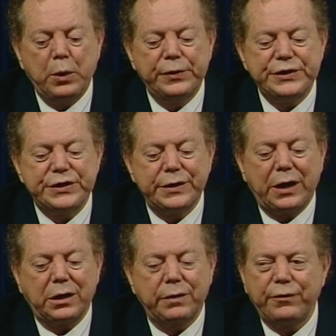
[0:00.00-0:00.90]
You know, these
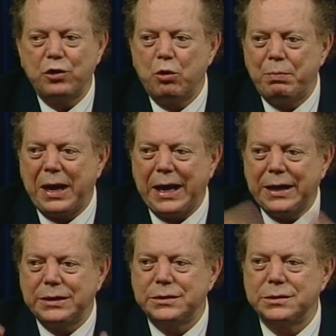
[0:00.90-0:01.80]
stenographer
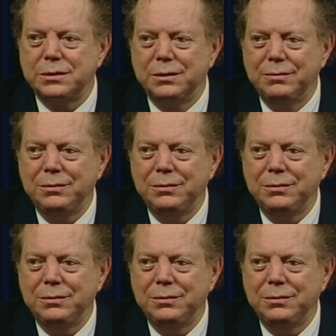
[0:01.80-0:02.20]
notepads,